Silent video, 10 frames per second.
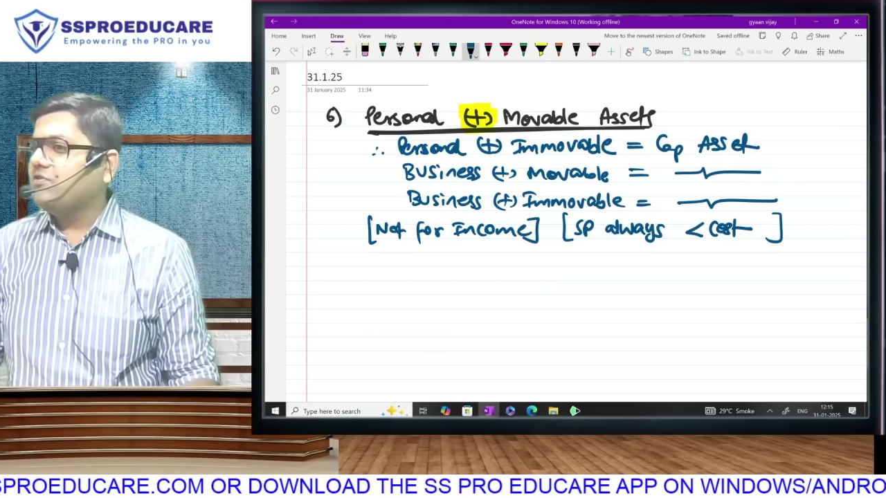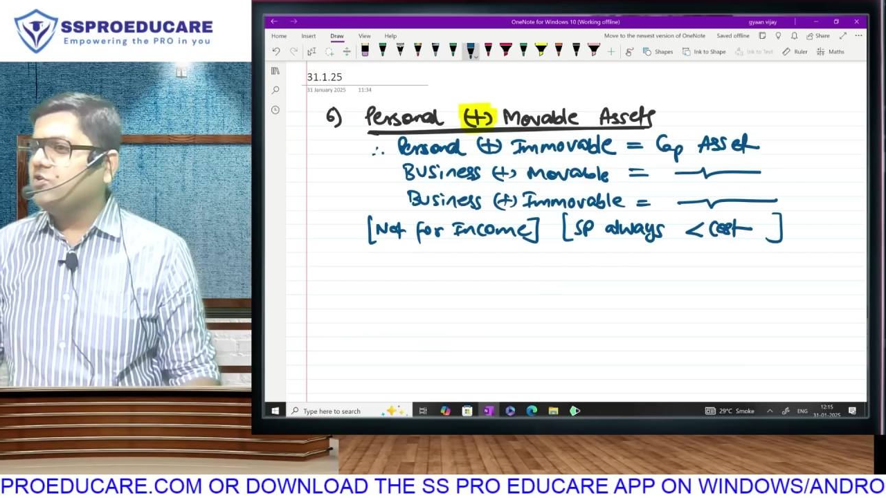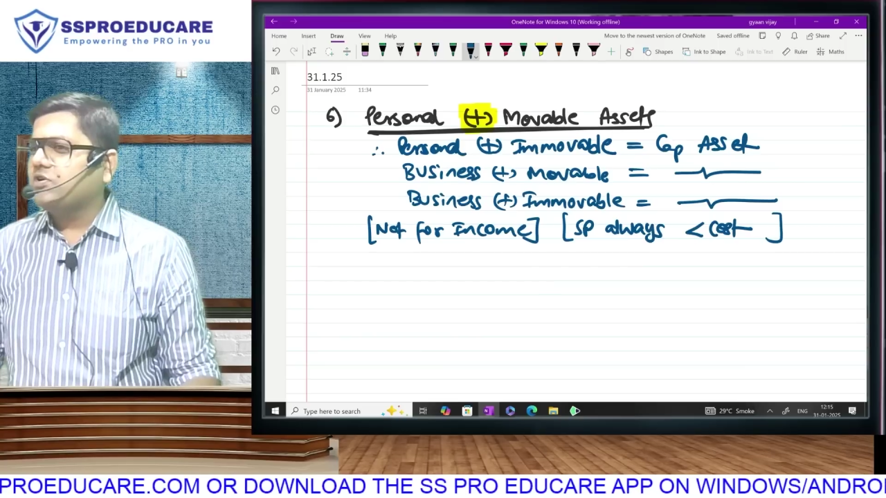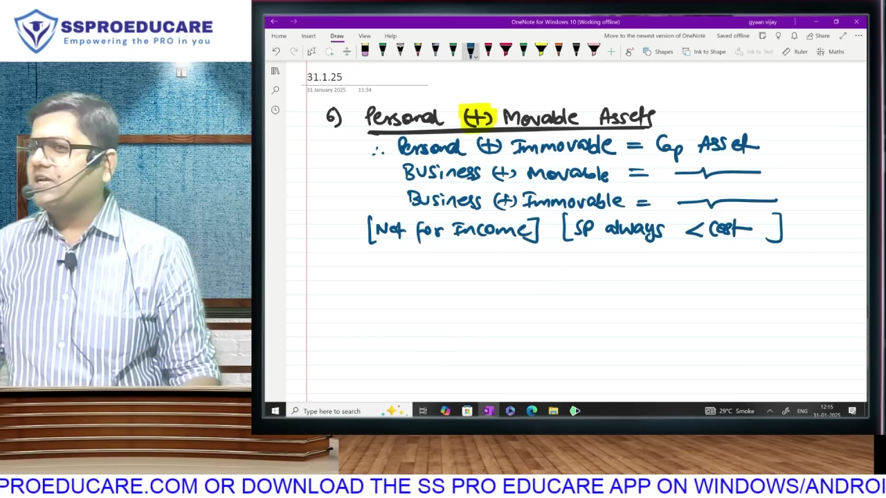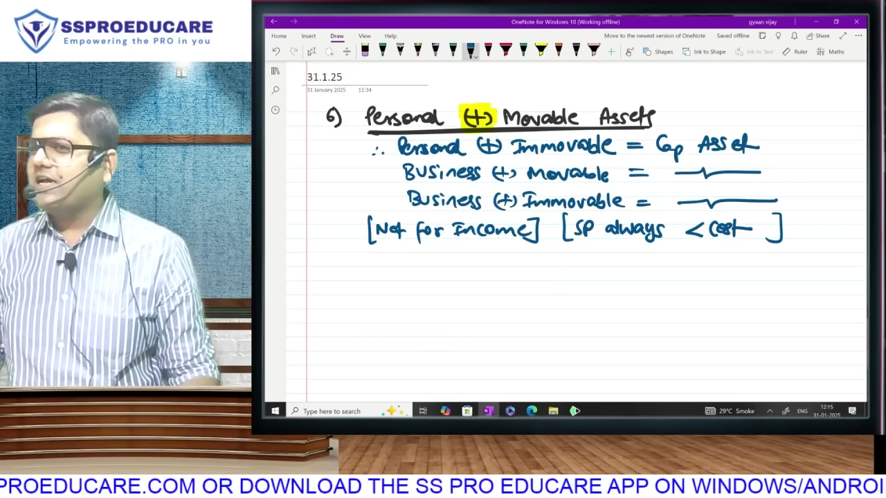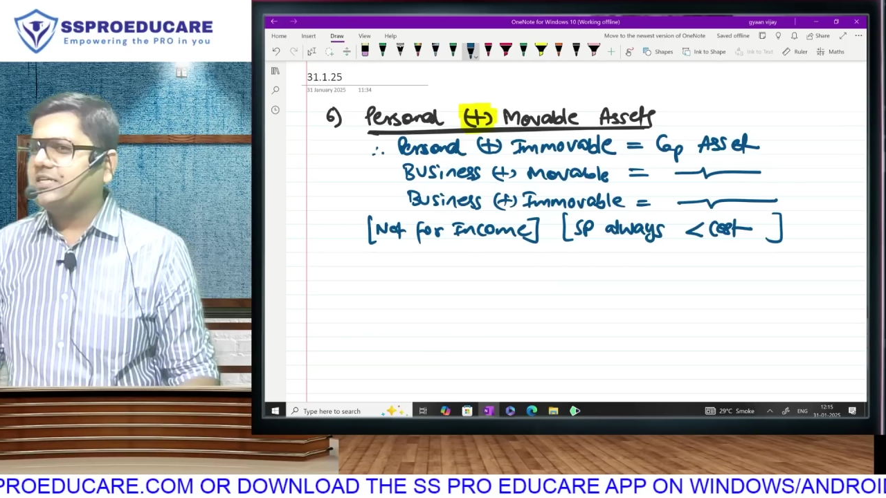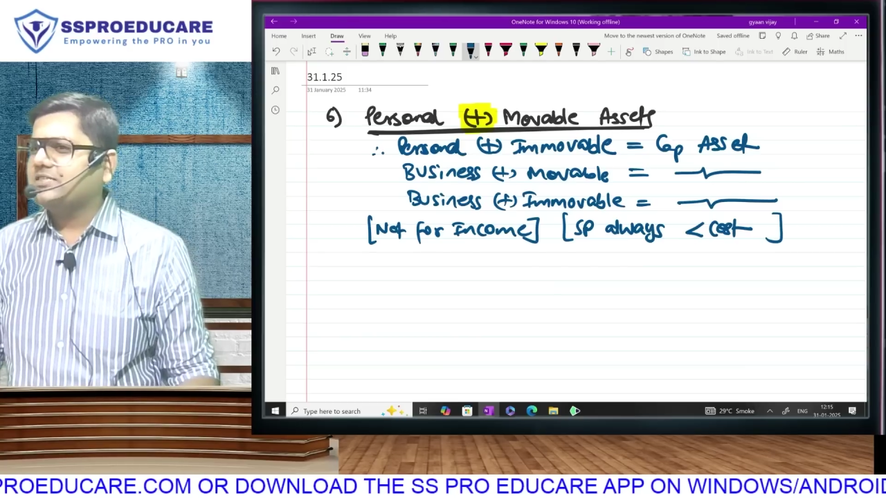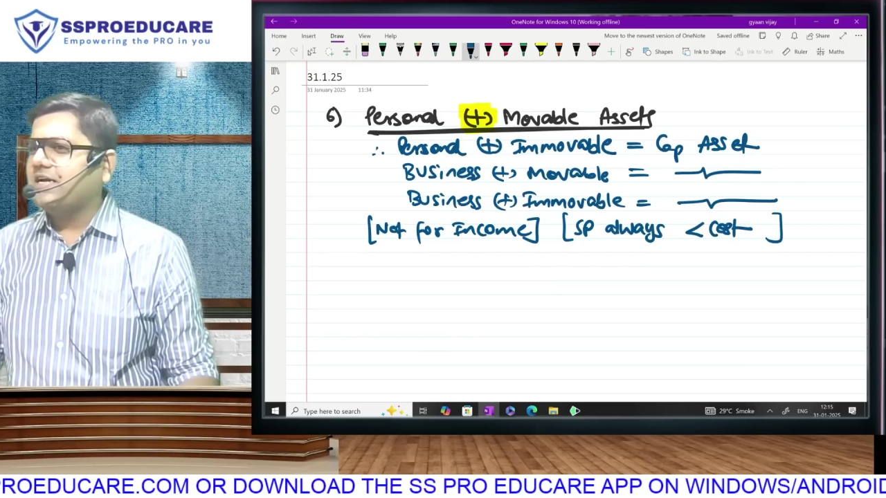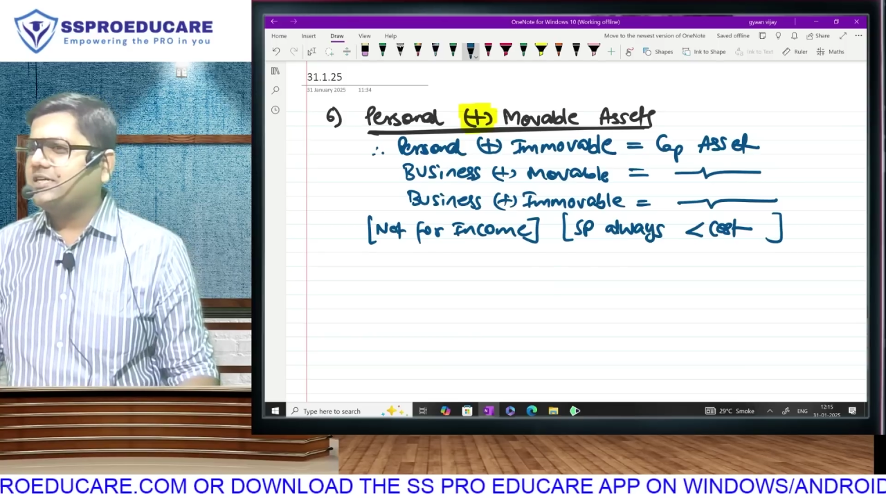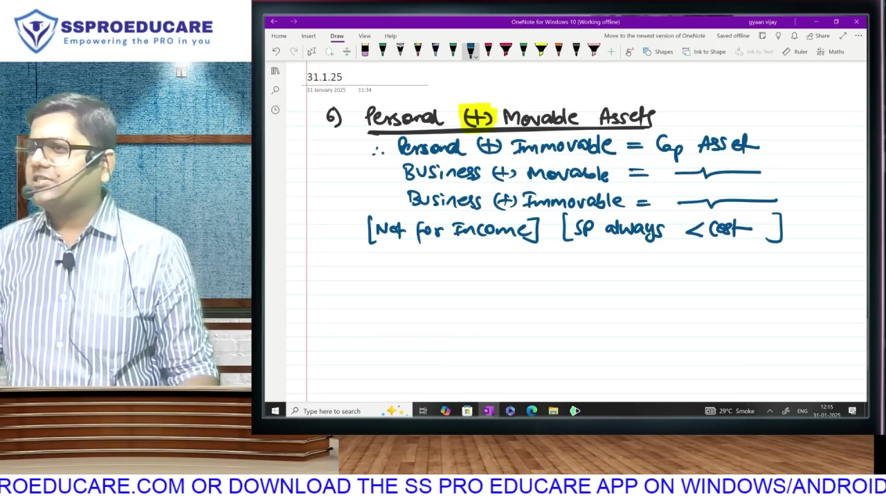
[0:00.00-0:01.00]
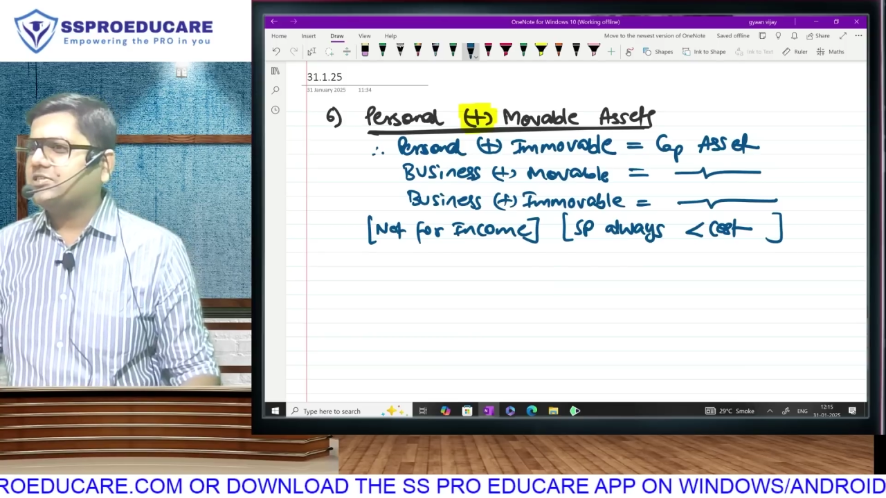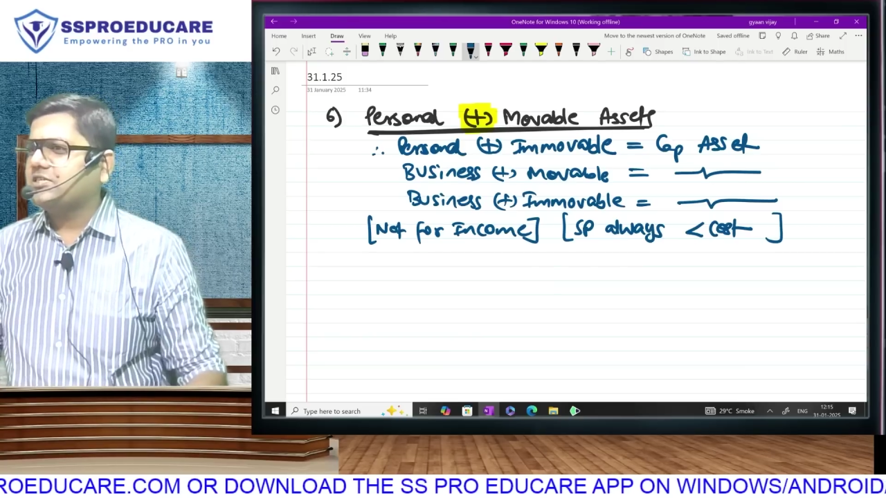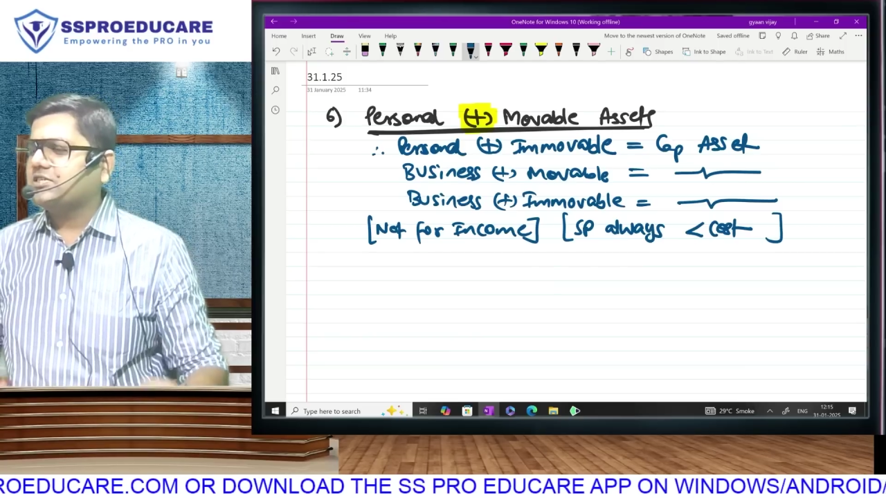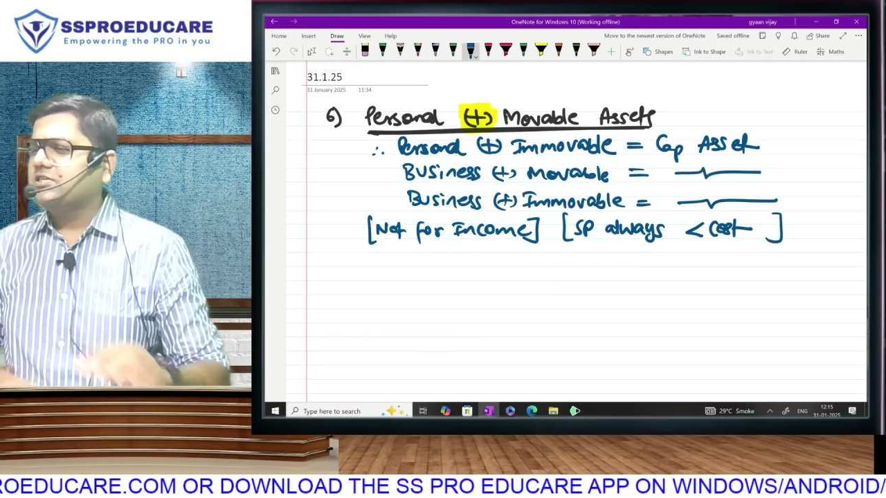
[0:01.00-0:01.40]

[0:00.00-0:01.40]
utilized that t-shirt